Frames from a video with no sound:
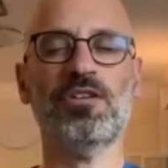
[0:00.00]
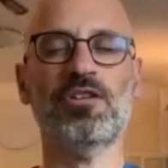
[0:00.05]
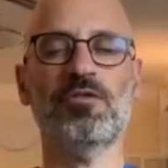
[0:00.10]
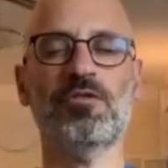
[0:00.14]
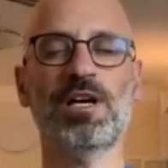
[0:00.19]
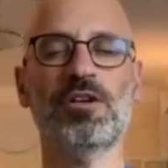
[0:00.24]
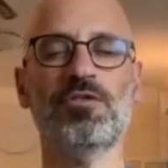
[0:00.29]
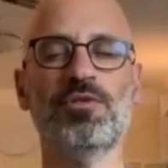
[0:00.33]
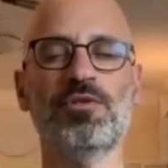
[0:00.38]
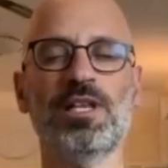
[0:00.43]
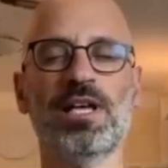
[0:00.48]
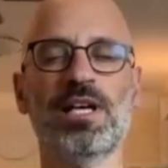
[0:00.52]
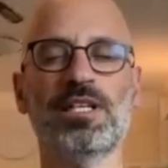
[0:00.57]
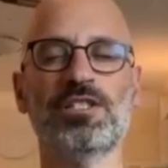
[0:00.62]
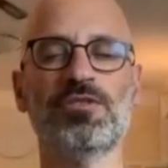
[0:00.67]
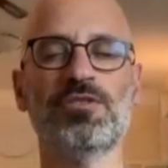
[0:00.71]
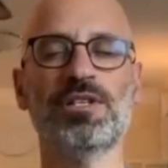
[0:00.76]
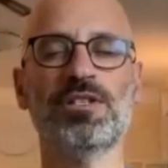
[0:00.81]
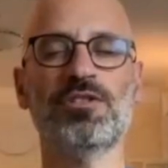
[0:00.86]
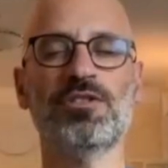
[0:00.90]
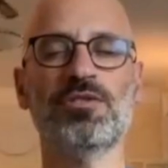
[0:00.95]
You might realize
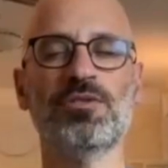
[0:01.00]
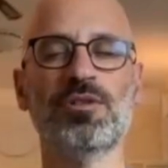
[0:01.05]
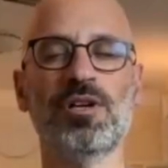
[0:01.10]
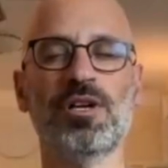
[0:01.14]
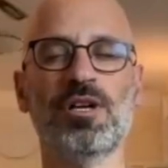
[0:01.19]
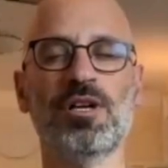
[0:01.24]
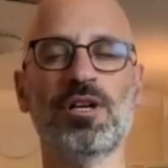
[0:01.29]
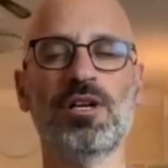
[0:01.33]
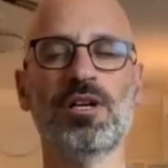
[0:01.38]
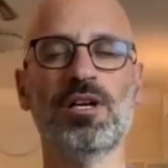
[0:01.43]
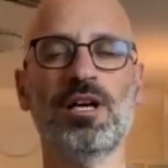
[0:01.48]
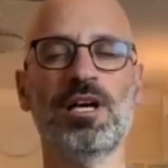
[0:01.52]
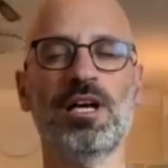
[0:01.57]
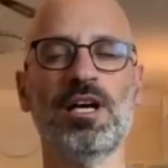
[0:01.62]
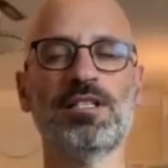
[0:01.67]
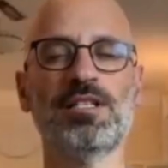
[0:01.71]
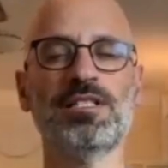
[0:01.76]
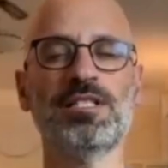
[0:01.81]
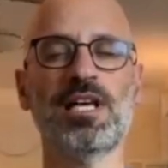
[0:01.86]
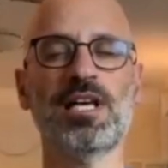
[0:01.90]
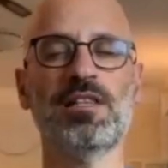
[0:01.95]
you need to
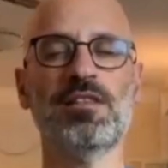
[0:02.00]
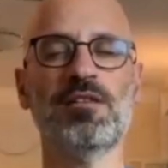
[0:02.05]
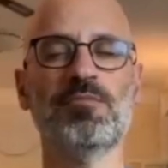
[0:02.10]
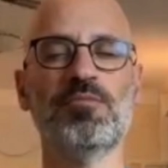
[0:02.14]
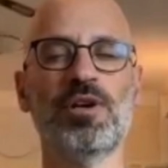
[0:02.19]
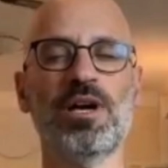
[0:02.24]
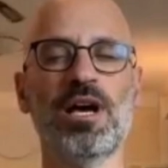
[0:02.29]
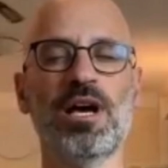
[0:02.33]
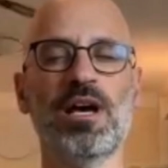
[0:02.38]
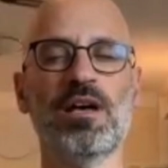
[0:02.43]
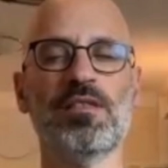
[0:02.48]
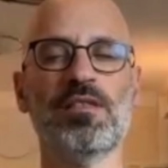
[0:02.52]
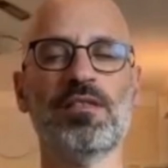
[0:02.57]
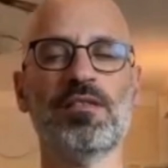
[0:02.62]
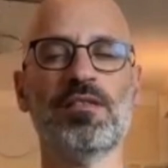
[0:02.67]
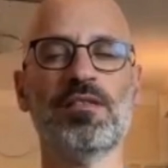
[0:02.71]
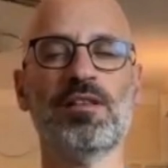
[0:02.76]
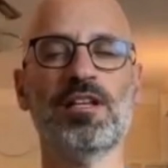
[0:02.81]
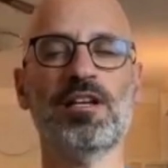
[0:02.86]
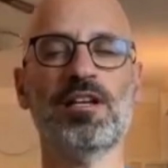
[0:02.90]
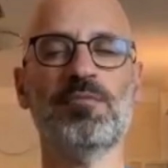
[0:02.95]
extend the breath a
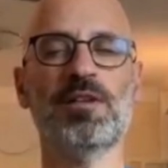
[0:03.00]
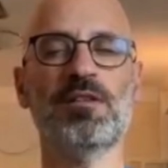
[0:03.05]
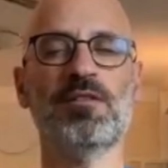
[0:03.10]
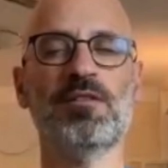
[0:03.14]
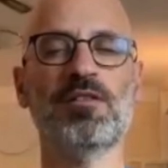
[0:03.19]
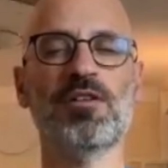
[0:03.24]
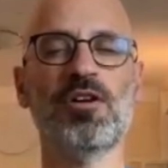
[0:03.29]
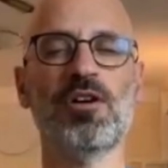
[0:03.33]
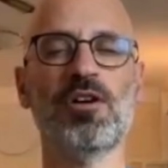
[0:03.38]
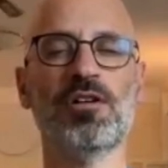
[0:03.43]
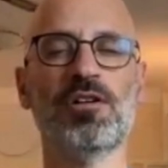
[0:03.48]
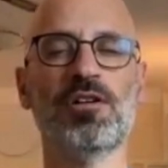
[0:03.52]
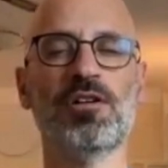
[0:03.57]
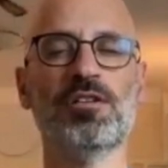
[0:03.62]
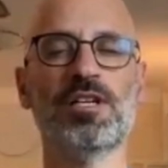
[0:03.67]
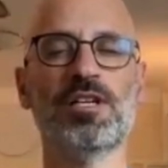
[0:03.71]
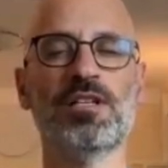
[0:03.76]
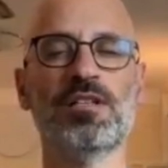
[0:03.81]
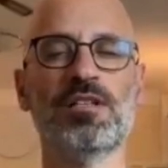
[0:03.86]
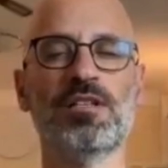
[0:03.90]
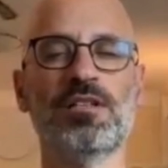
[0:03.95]
little bit longer
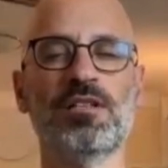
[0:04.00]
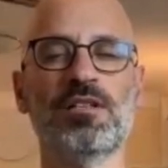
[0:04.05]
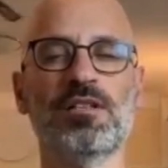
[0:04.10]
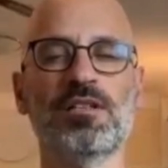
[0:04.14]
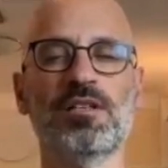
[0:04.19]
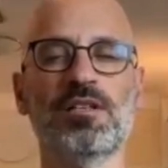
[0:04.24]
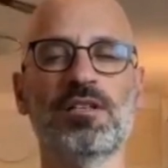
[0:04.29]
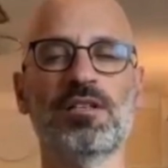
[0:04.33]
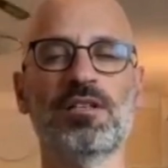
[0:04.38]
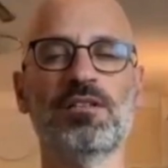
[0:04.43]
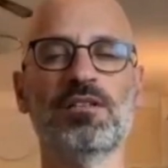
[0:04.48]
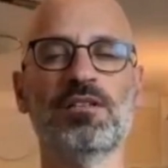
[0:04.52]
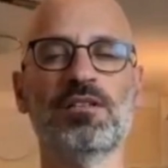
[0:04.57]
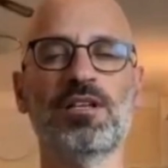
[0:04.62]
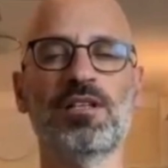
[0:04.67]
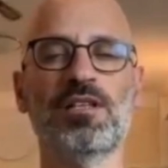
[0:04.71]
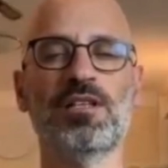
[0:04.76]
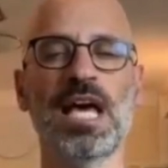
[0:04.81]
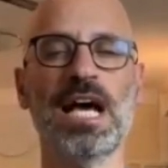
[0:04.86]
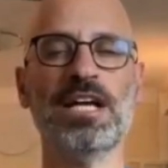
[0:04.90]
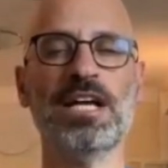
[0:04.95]
than the
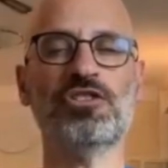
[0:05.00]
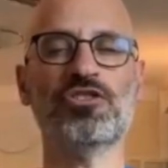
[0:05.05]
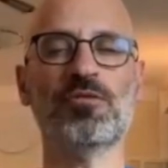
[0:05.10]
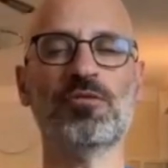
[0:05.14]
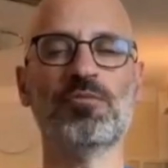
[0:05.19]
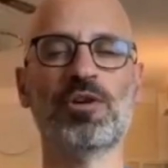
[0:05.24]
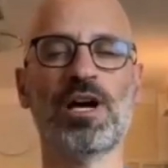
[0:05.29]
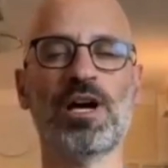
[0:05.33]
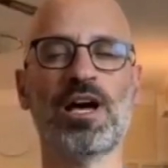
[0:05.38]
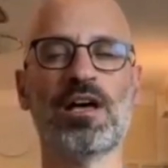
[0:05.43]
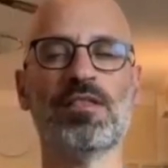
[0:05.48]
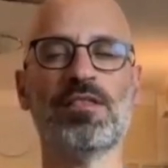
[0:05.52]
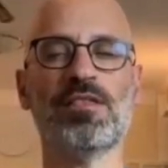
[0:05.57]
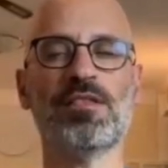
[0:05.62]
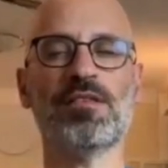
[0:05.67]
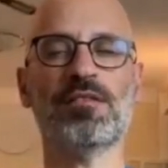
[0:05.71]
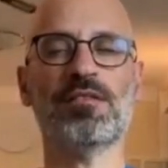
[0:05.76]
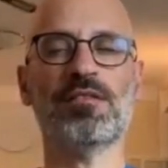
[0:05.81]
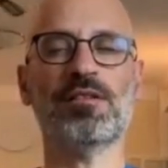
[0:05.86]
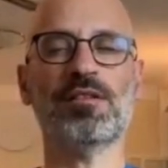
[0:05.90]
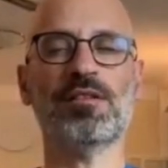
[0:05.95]
natural breath.
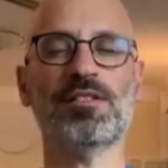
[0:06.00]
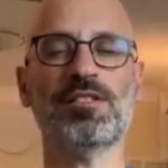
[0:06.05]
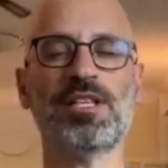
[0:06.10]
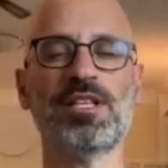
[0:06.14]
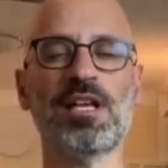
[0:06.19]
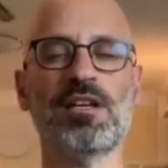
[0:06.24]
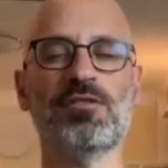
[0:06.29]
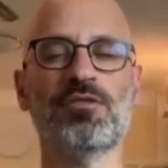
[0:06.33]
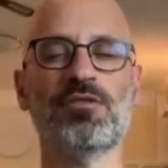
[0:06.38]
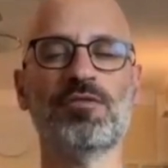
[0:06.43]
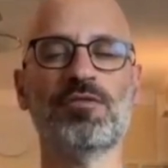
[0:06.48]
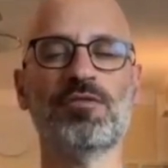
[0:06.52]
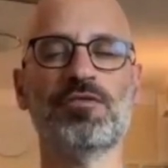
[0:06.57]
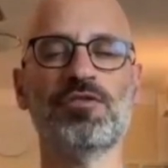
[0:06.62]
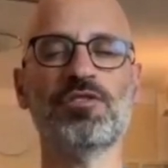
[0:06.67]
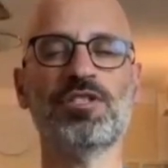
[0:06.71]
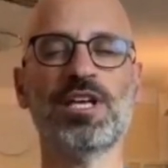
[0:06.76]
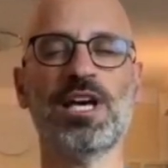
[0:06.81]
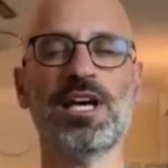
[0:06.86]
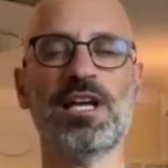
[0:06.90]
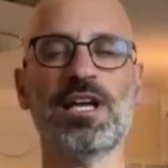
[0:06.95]
Extend it to a few
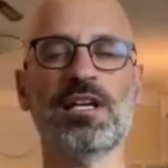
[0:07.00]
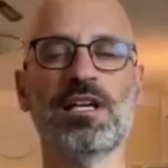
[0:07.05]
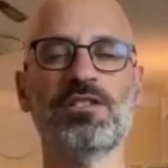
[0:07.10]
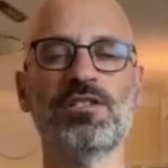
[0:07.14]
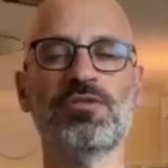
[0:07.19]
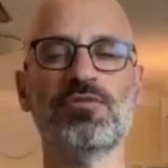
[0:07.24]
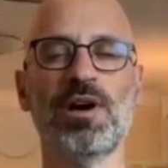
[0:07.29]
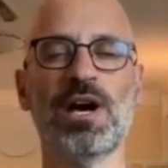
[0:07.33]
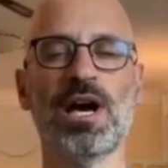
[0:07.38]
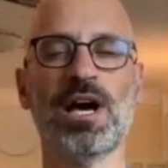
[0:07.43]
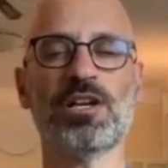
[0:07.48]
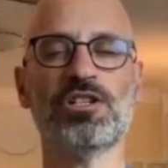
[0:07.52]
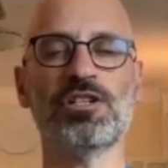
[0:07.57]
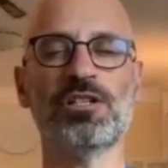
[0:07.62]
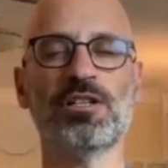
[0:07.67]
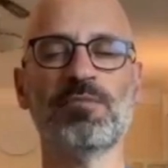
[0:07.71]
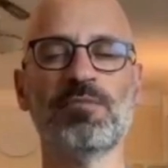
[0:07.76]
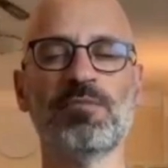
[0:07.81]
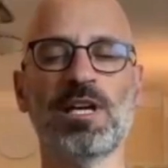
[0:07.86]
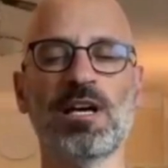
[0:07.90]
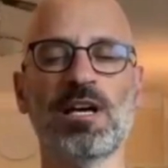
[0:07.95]
seconds to
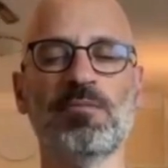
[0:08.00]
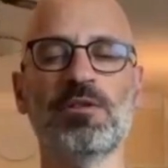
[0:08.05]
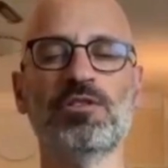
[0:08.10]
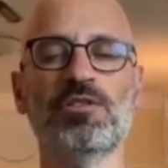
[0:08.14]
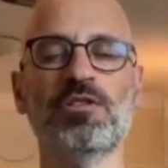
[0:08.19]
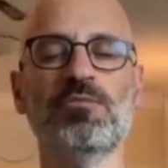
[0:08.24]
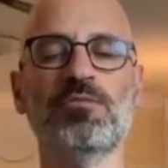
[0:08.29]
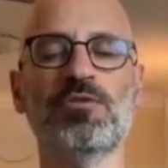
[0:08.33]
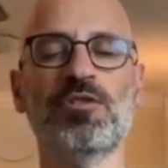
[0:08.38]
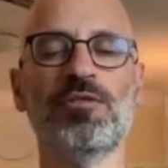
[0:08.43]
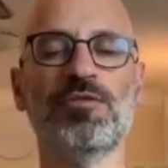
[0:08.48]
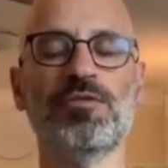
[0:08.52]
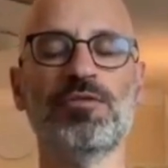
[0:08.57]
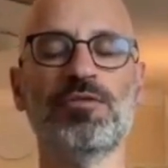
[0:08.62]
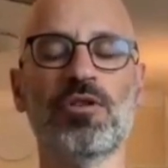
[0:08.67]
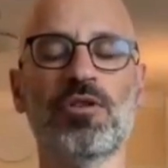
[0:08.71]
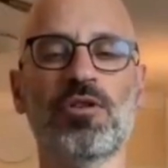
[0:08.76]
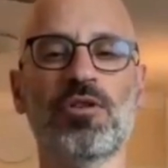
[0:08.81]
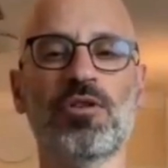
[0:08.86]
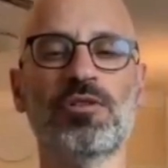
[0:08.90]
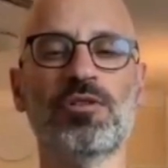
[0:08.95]
actually be able to move through
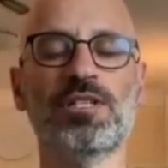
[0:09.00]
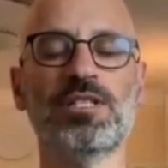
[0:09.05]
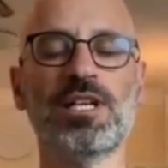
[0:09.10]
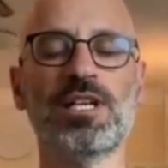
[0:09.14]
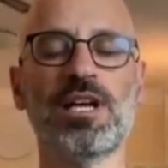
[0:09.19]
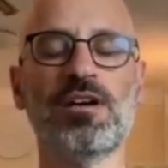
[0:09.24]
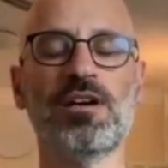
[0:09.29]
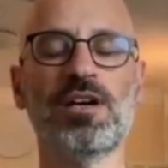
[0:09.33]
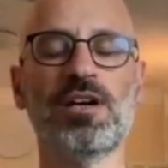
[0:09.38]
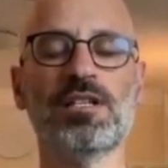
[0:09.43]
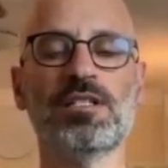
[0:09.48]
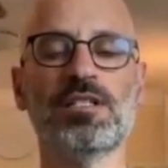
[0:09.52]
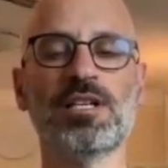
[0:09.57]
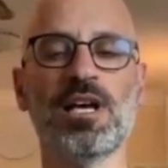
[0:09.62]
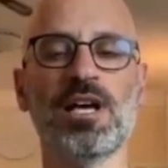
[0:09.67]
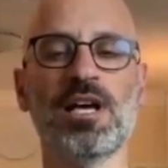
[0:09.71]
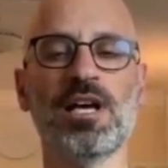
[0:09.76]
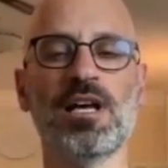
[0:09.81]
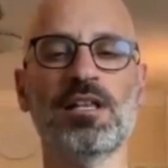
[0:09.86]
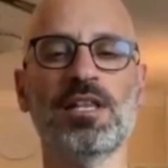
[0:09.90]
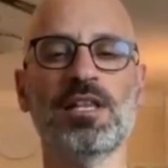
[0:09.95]
all these areas.
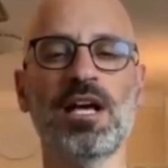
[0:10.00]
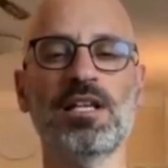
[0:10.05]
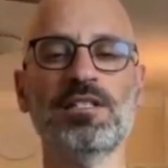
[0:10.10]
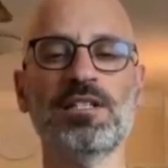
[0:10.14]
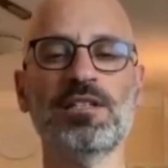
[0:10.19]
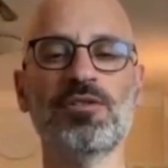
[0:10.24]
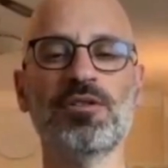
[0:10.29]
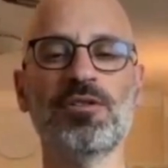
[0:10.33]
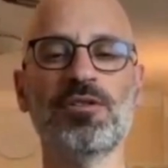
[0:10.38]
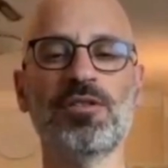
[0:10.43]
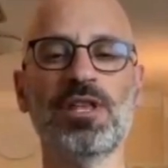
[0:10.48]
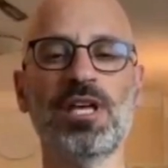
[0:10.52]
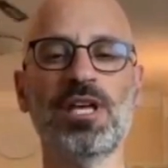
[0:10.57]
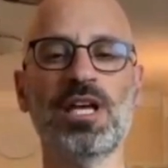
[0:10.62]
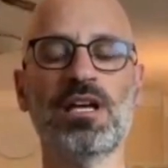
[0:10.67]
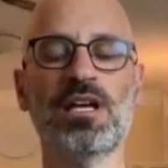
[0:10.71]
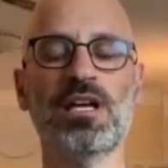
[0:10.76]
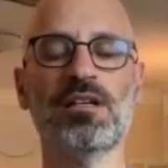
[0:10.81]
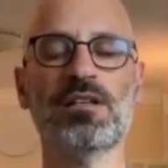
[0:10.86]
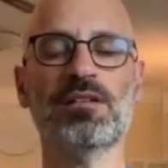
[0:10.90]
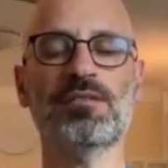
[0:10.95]
That's a good
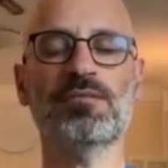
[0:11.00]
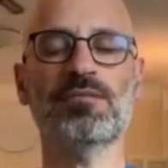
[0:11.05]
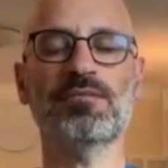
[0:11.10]
thing.